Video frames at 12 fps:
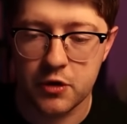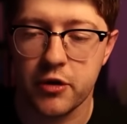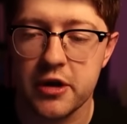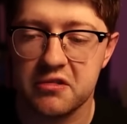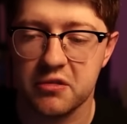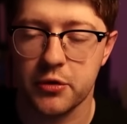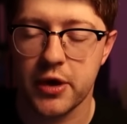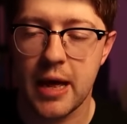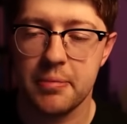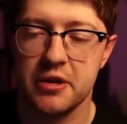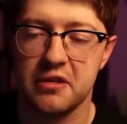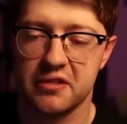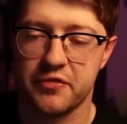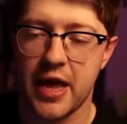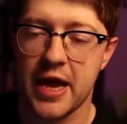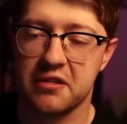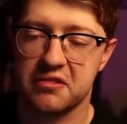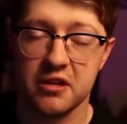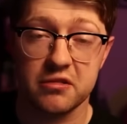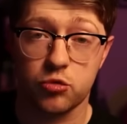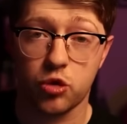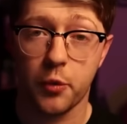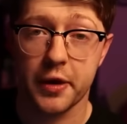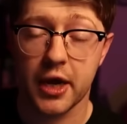Right, so what'll happen is if x is
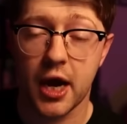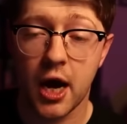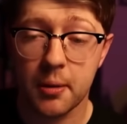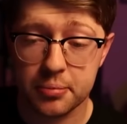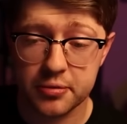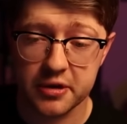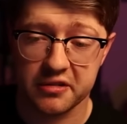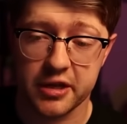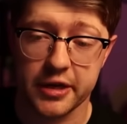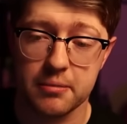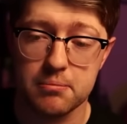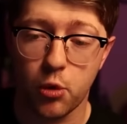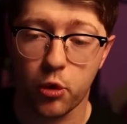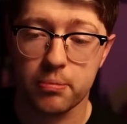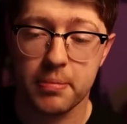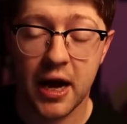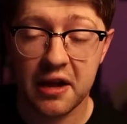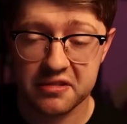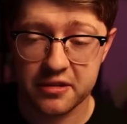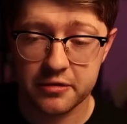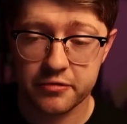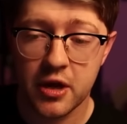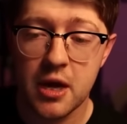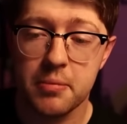growing up, it is getting more
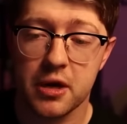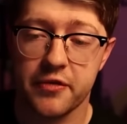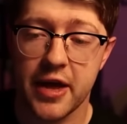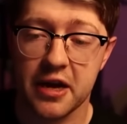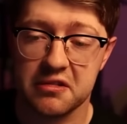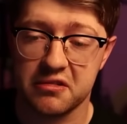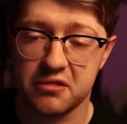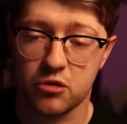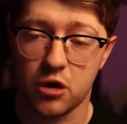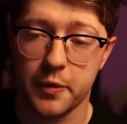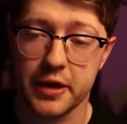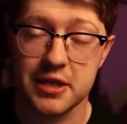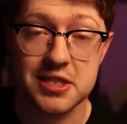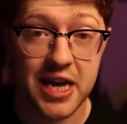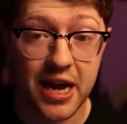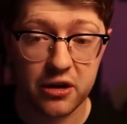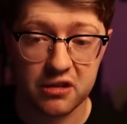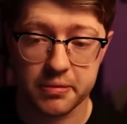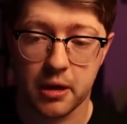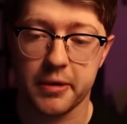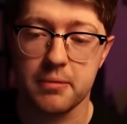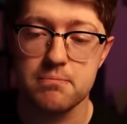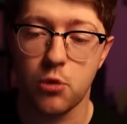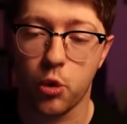positive, but if x is growing down, it's
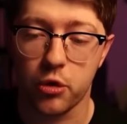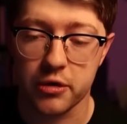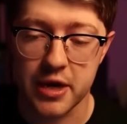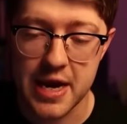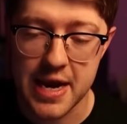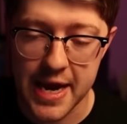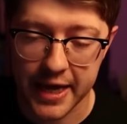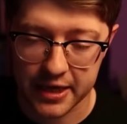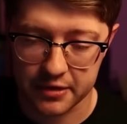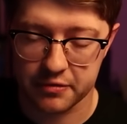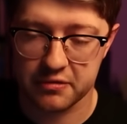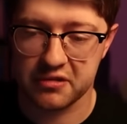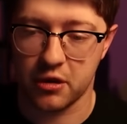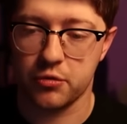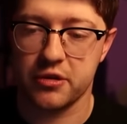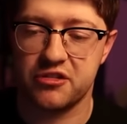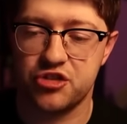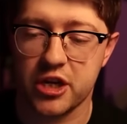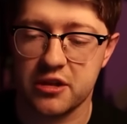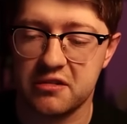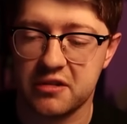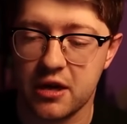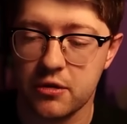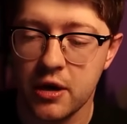becoming more negative. So let's check
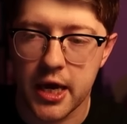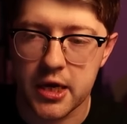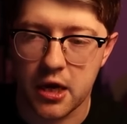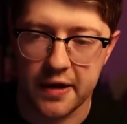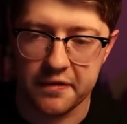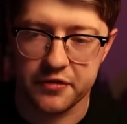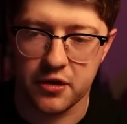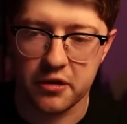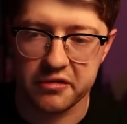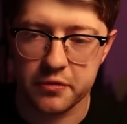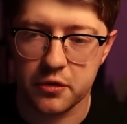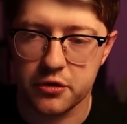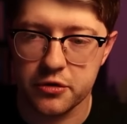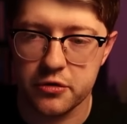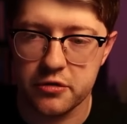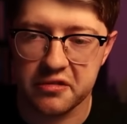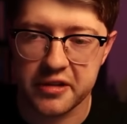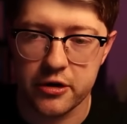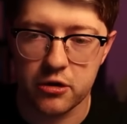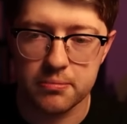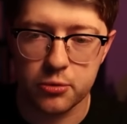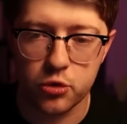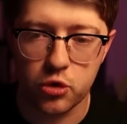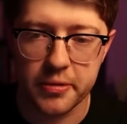this and have to also include
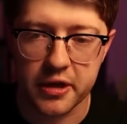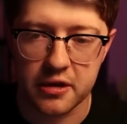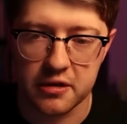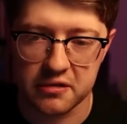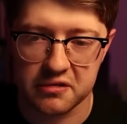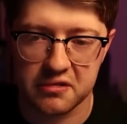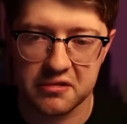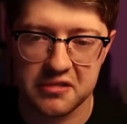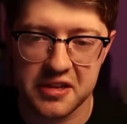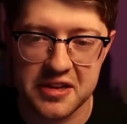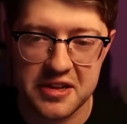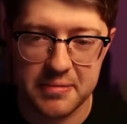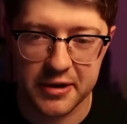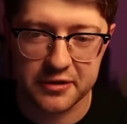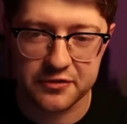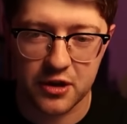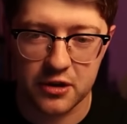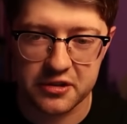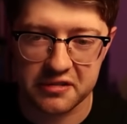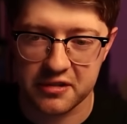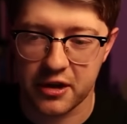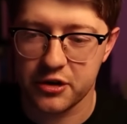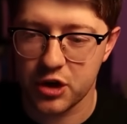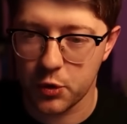standard bool because C by default does
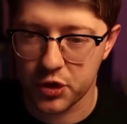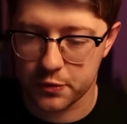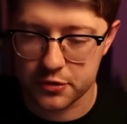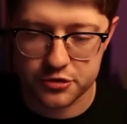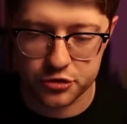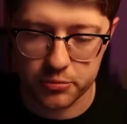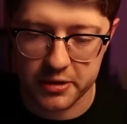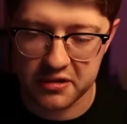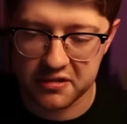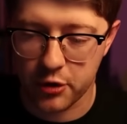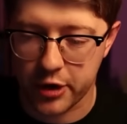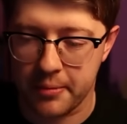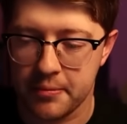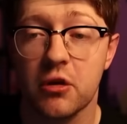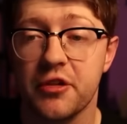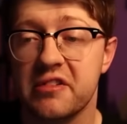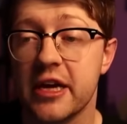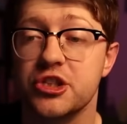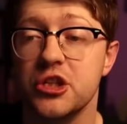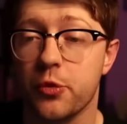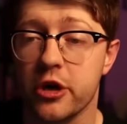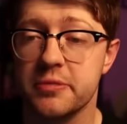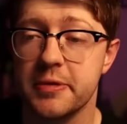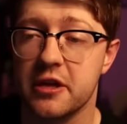not know what the word true means. Okay, so this actually
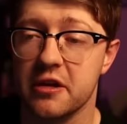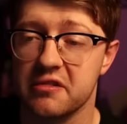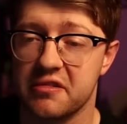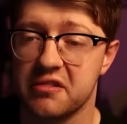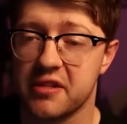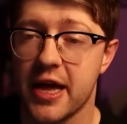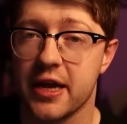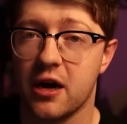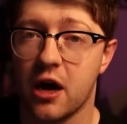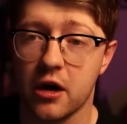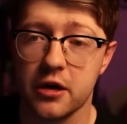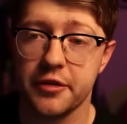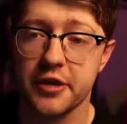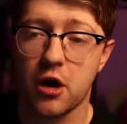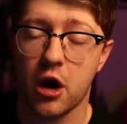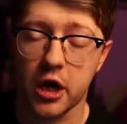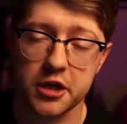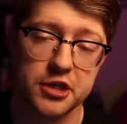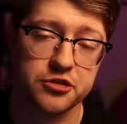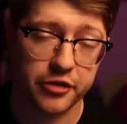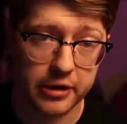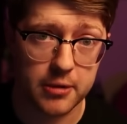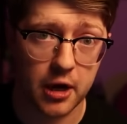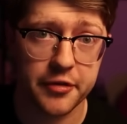worked because the stack on the architecture
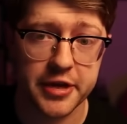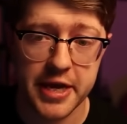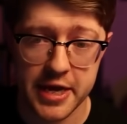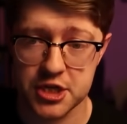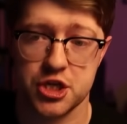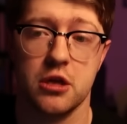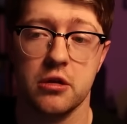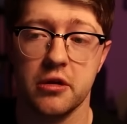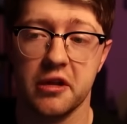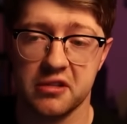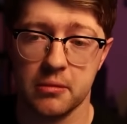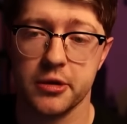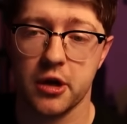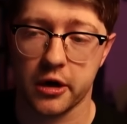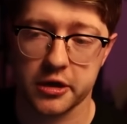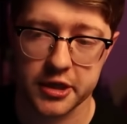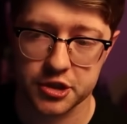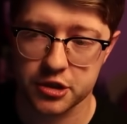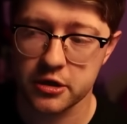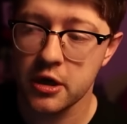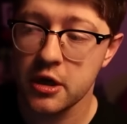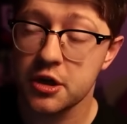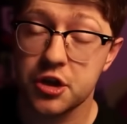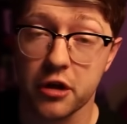that I'm on, the Intel assembly architecture,
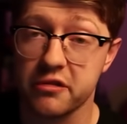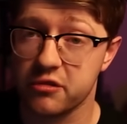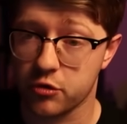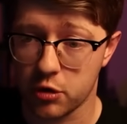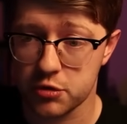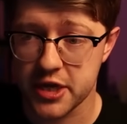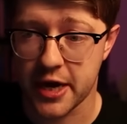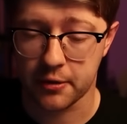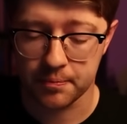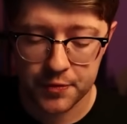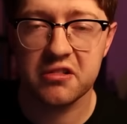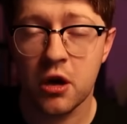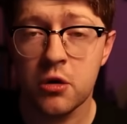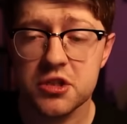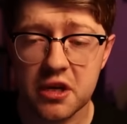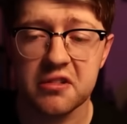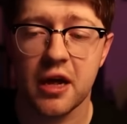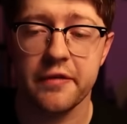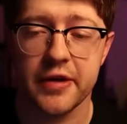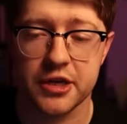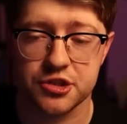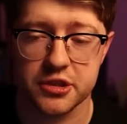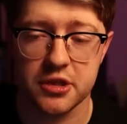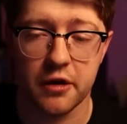does grow down. This code does have
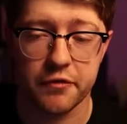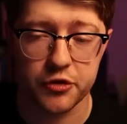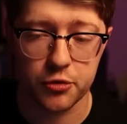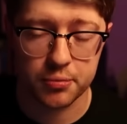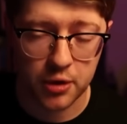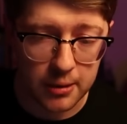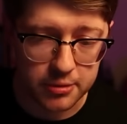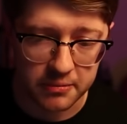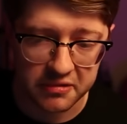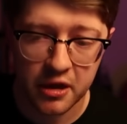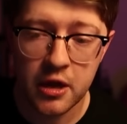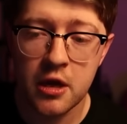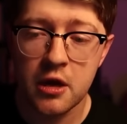actually a few problems.